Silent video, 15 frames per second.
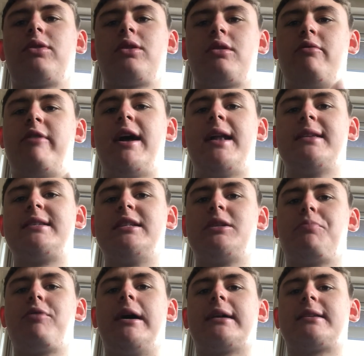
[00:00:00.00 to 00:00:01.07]
the realities of
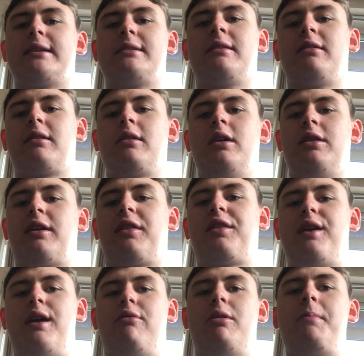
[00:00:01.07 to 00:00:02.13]
practice and the
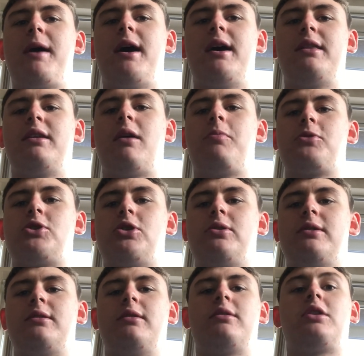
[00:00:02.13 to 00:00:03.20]
theory behind the
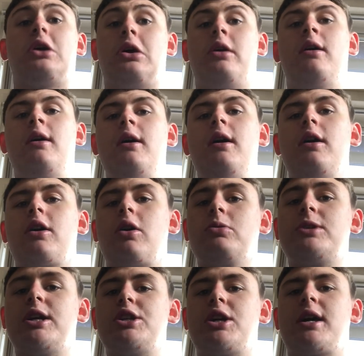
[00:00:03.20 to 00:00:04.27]
opportunity, the
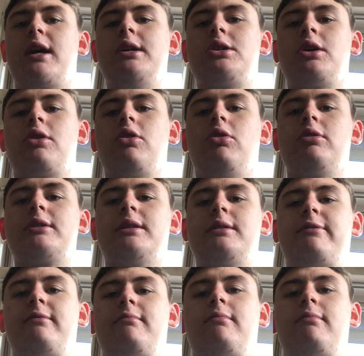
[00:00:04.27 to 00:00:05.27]
coach education courses.